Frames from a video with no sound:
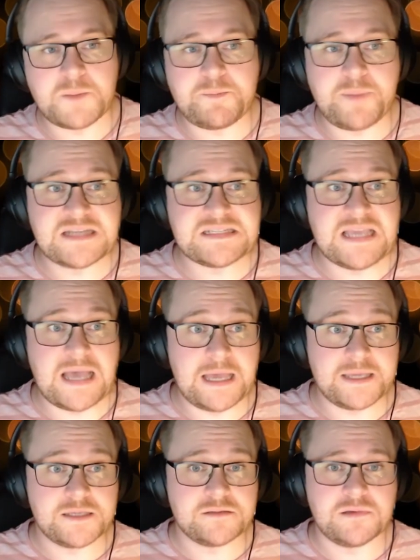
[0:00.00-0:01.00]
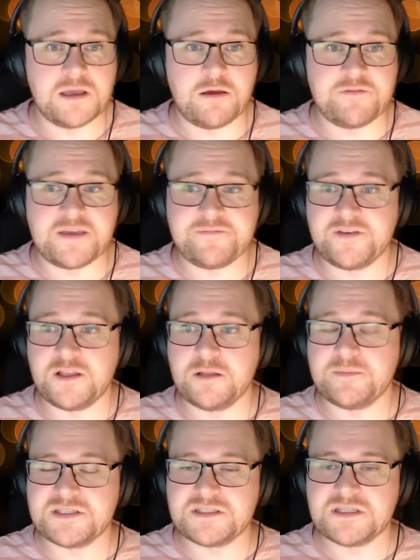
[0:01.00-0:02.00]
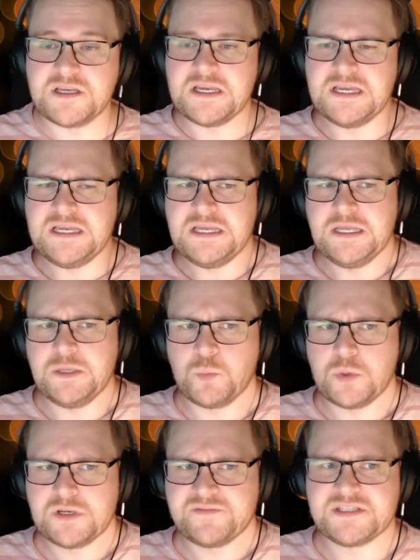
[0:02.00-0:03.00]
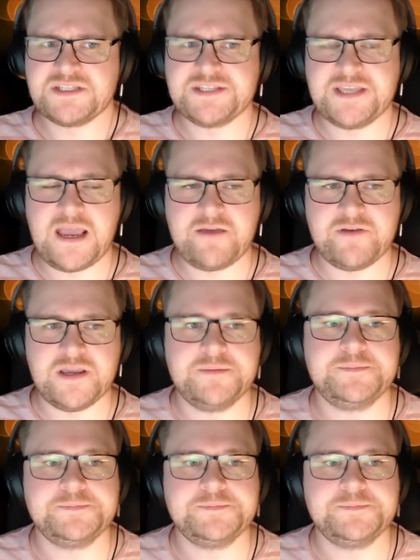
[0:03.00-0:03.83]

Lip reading: bad guy out of that film is one of the scarier